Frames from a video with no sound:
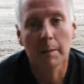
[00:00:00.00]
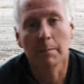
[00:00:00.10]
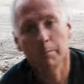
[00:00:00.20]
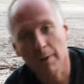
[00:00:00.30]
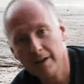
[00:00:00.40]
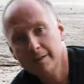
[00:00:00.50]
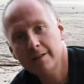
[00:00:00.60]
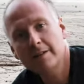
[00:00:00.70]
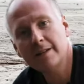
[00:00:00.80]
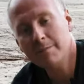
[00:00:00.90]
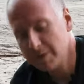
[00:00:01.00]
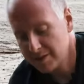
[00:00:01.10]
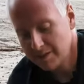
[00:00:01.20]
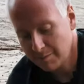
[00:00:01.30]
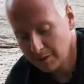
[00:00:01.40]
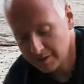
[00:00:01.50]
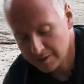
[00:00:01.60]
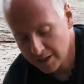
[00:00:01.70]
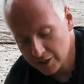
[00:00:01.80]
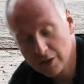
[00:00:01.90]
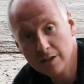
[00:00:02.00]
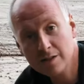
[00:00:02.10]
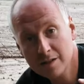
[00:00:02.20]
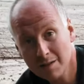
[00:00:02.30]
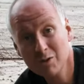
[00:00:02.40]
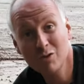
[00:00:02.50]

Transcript: But image stabilization seems